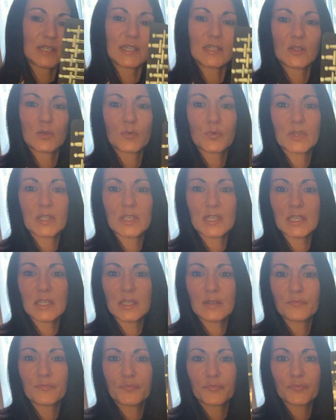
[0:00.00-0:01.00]
it's
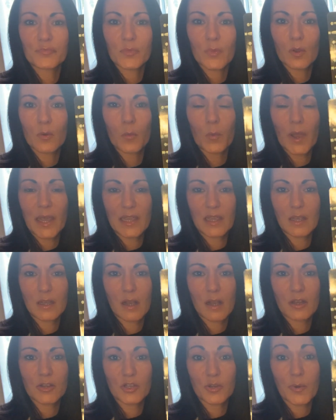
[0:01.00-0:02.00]
really weighing
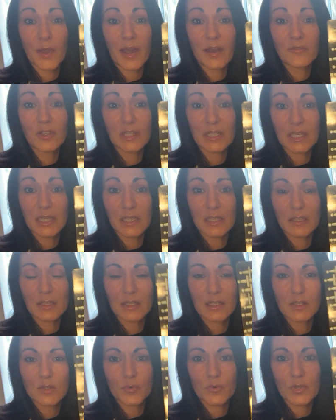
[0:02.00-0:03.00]
on you heavily.
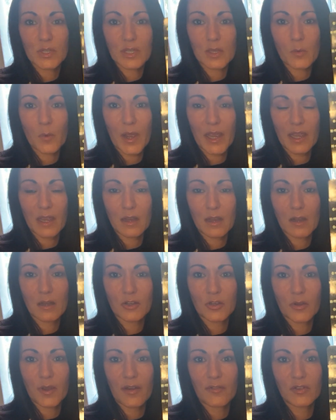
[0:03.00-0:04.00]
It's really weighing on
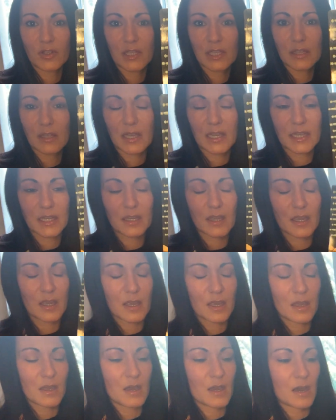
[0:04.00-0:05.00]
you heavily. Like,
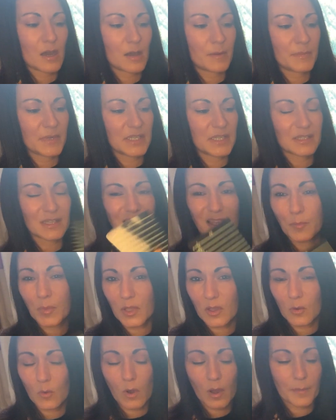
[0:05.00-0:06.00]
it's
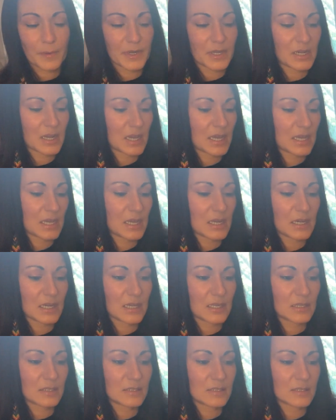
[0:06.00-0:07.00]
keeping you up at night.
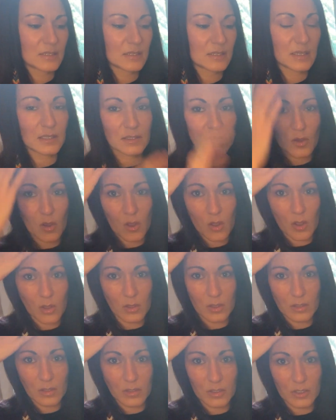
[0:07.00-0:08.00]
It's
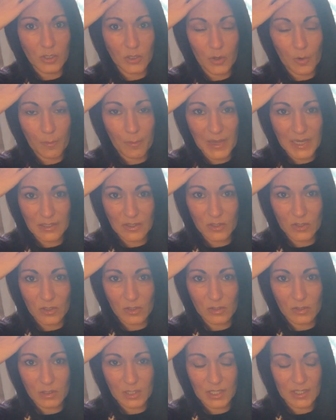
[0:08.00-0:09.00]
all, you know,
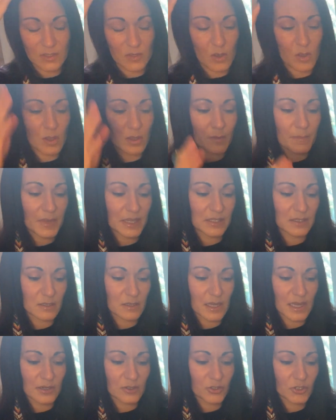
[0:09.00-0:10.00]
mental. It's all a mental
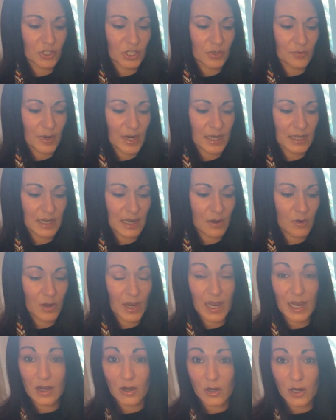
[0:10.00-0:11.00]
energy right now.
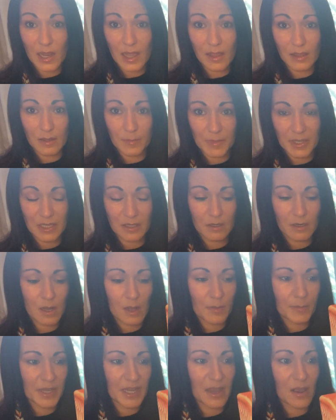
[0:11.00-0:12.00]
Air element
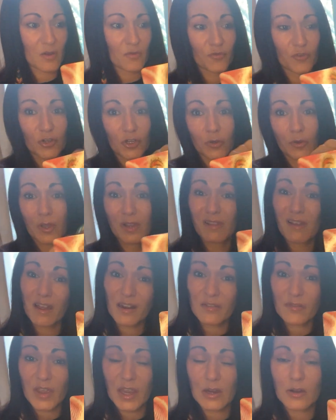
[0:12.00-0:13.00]
coming out for you. A lot
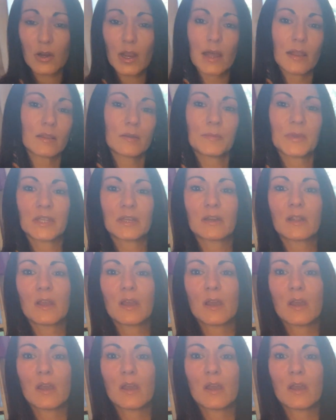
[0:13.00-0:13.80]
of air element,